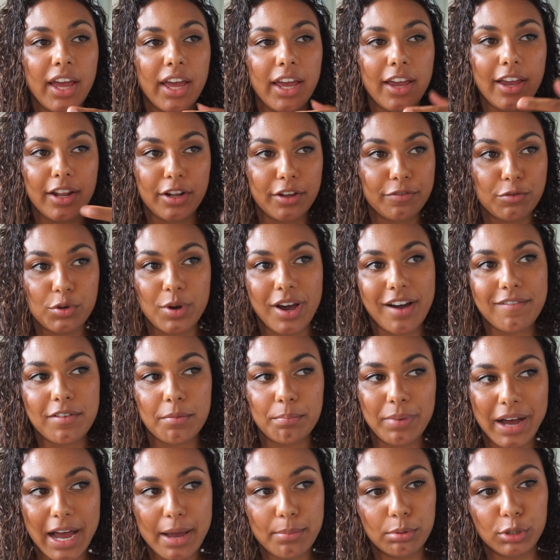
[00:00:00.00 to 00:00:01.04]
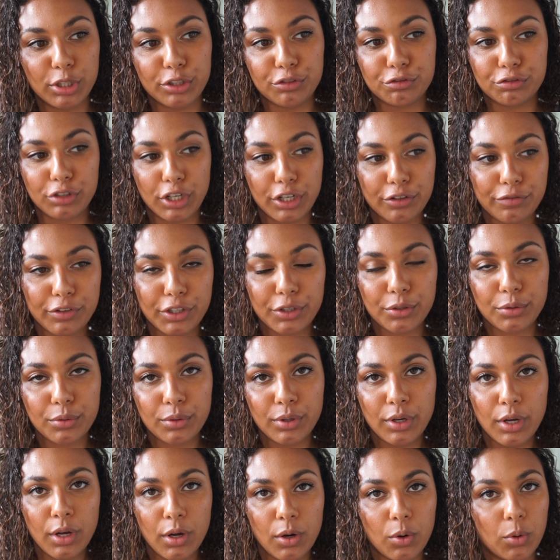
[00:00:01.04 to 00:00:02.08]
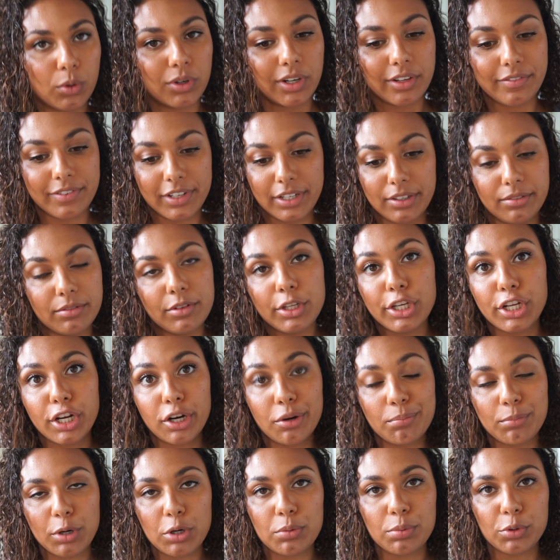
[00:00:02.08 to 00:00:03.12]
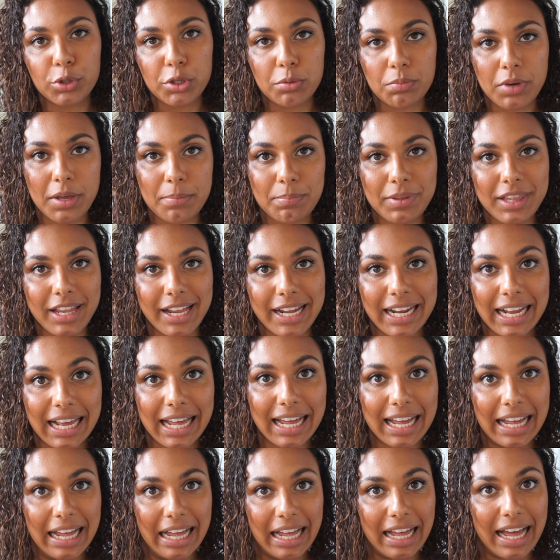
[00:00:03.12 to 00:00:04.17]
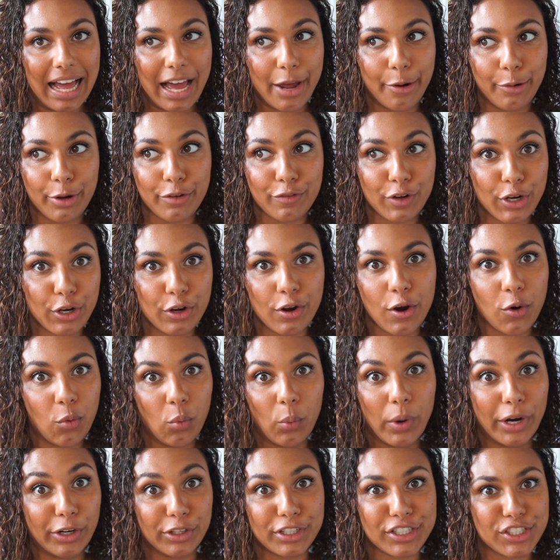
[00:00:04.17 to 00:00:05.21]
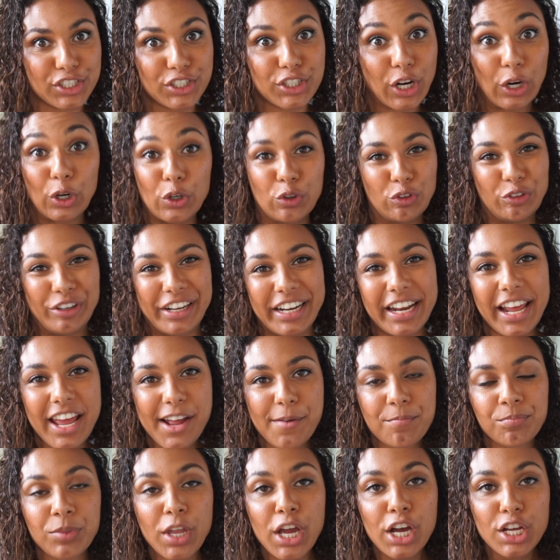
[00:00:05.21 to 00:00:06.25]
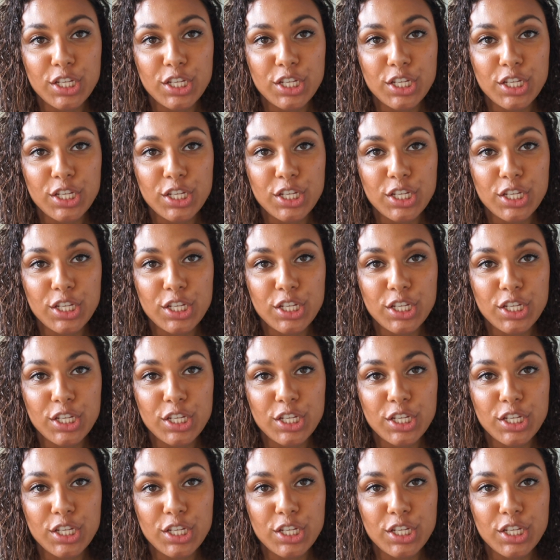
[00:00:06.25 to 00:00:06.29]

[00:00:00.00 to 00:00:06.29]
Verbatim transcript: and if you have a Bible in front of you, or even, you know, mobile, you might be like, I don't even know where to start reading.